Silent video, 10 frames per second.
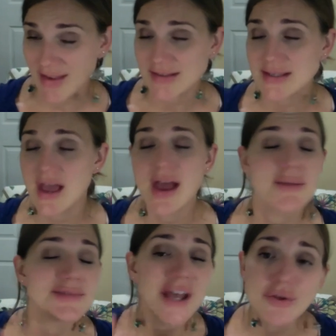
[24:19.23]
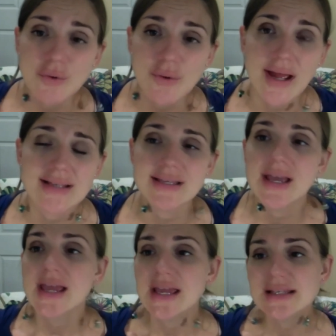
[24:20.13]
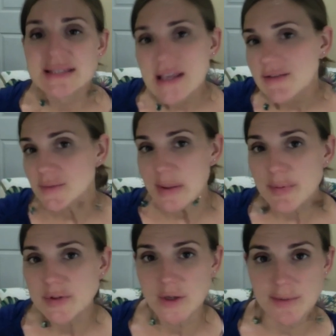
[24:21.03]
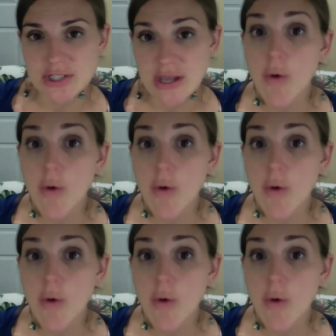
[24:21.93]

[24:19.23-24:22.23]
I'm telling you guys, it saves people so much time.